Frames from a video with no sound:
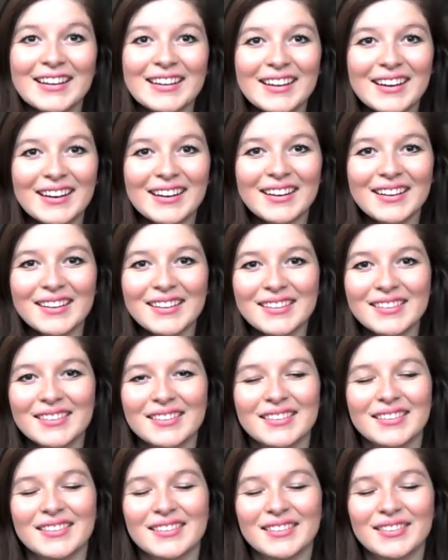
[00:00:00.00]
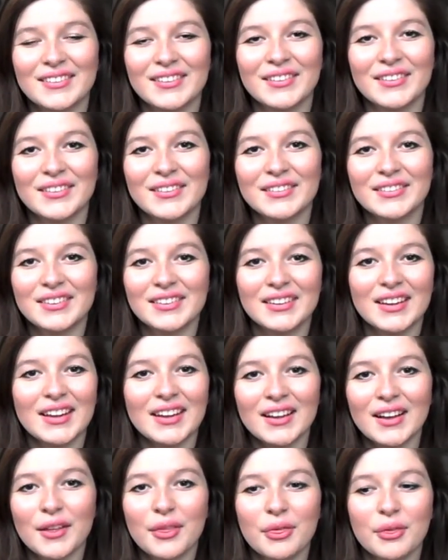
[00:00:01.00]
Hey guys! So
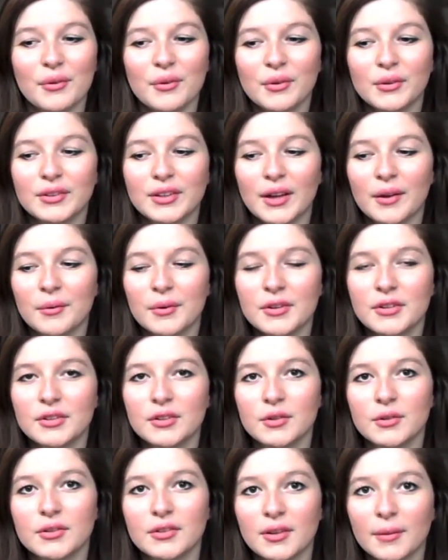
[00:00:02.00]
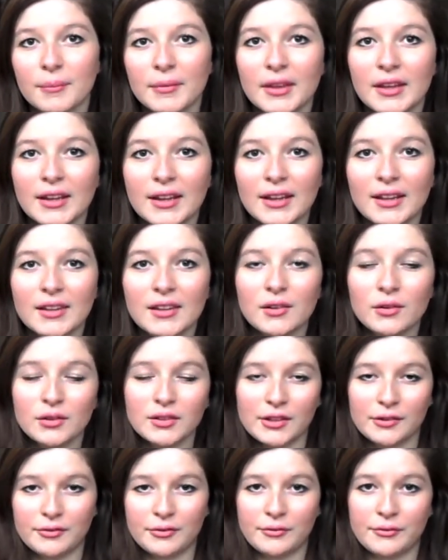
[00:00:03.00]
today I thought I would do something a little
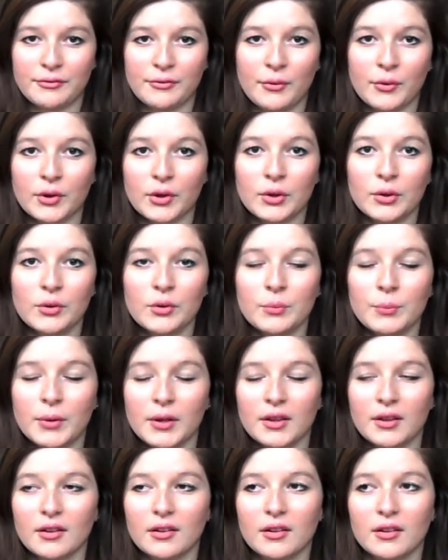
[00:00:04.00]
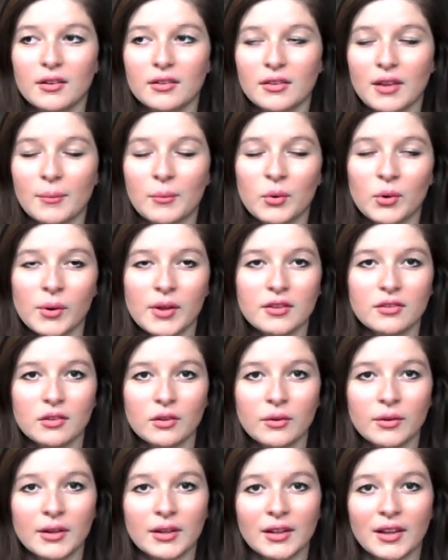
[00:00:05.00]
different for you because I'm always
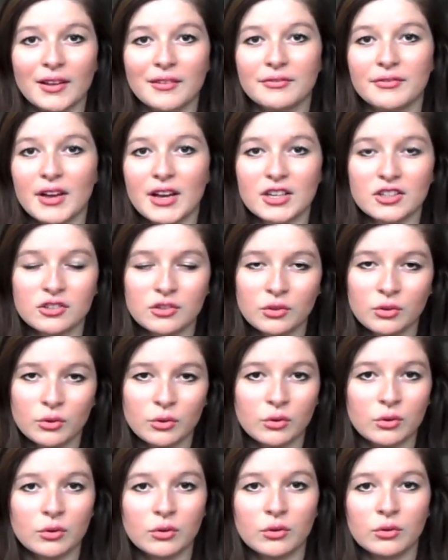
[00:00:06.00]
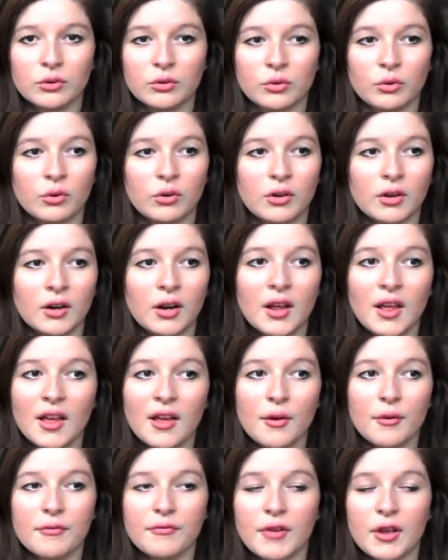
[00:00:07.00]
doing like fashion hauls or
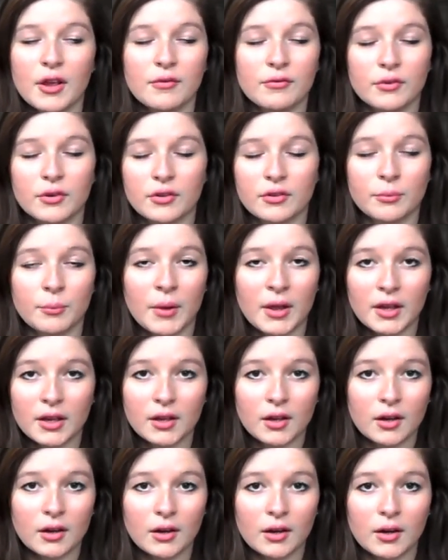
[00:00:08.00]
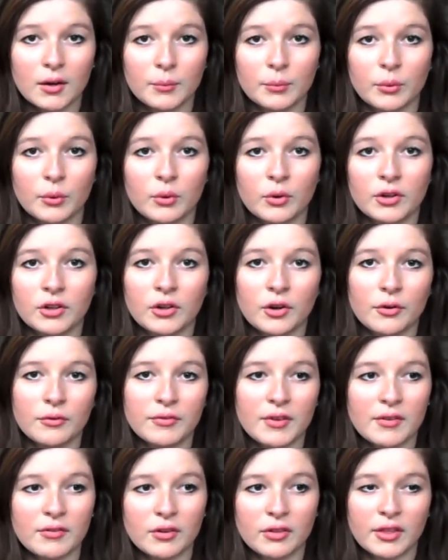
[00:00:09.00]
favorites makeup or
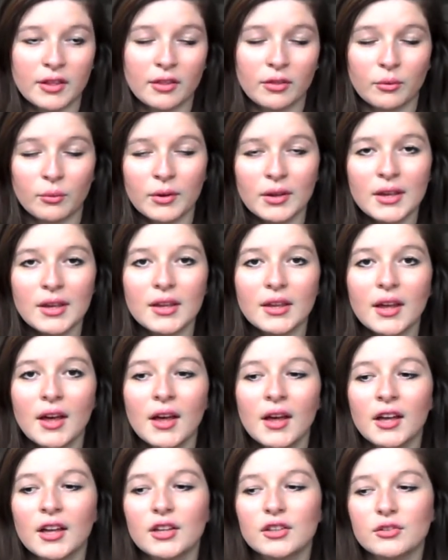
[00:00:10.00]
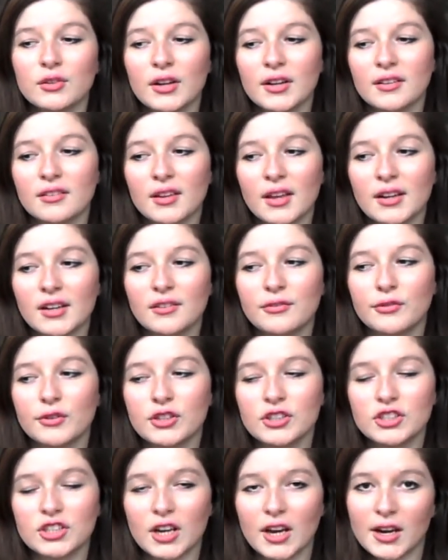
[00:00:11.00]
favorite thing of the week. So I decided for
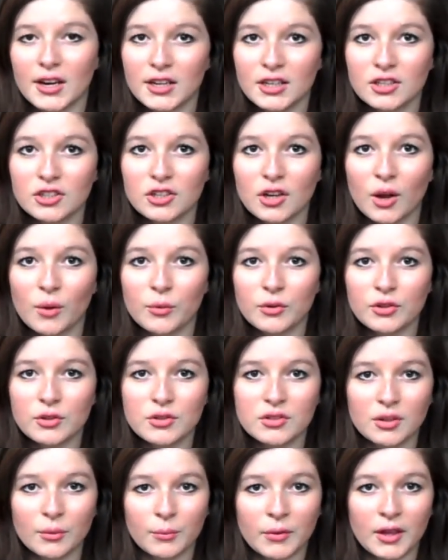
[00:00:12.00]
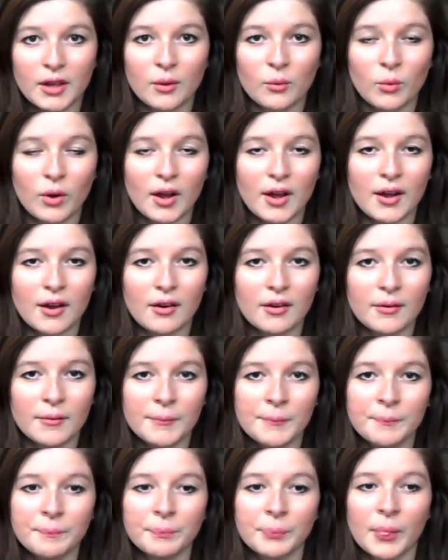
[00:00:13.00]
a change I would do something where
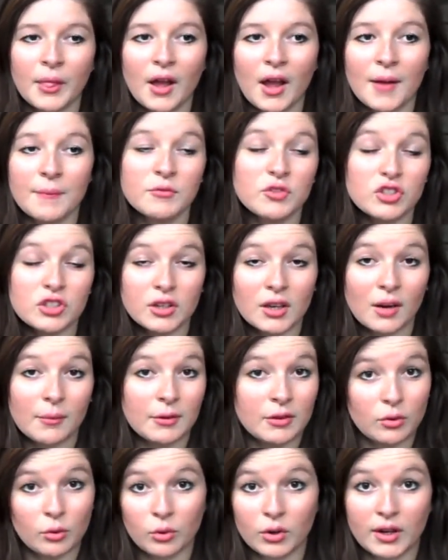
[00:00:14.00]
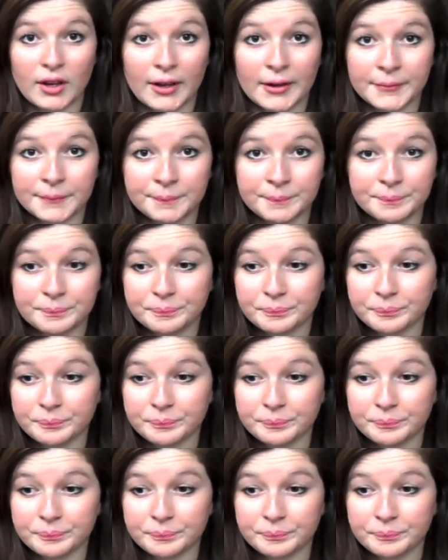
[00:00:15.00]
I'm just going to be talking